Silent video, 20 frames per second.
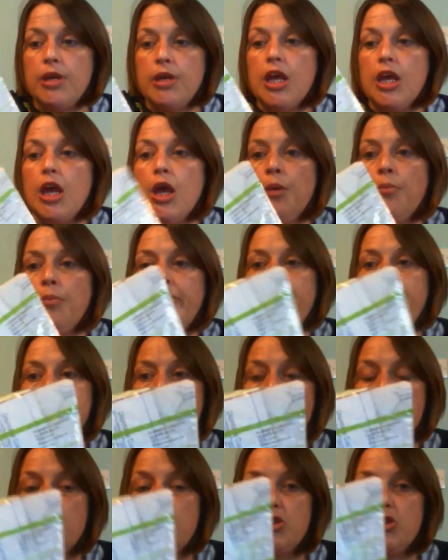
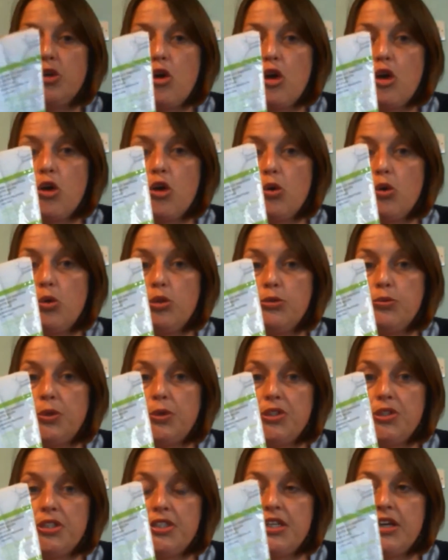Plus it's also got a cold
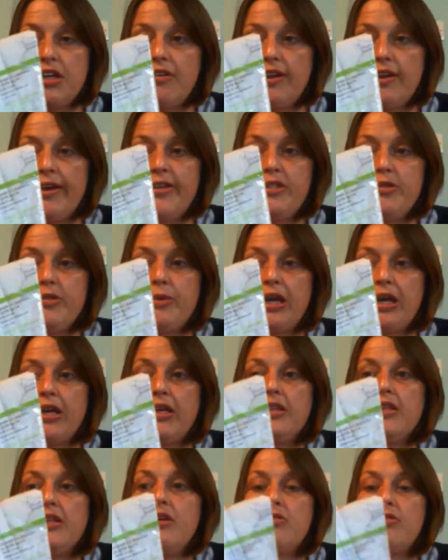water sterilizer
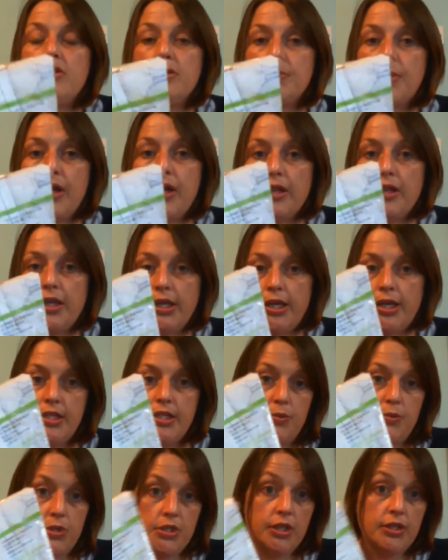bag in there as well, in
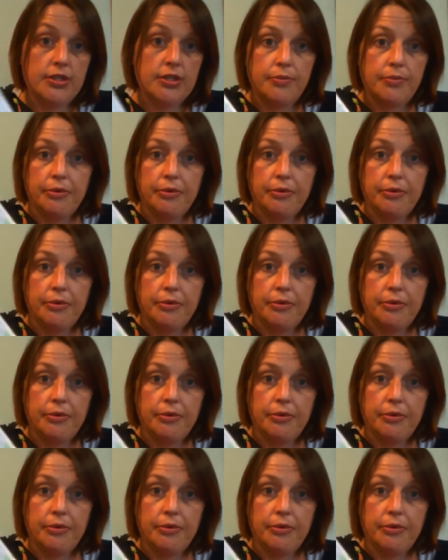case we're stuck